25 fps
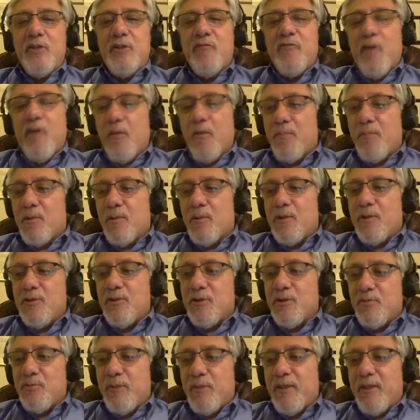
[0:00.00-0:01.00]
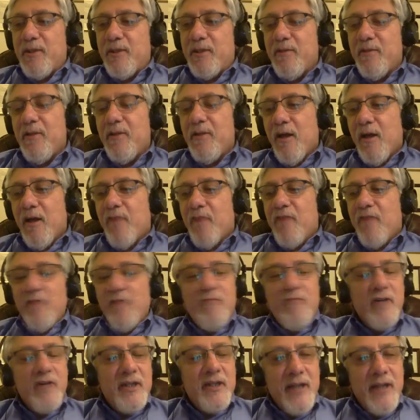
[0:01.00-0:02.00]
of our police has been a
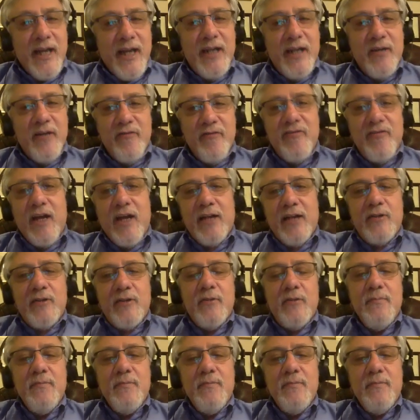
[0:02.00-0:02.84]
very negative factor.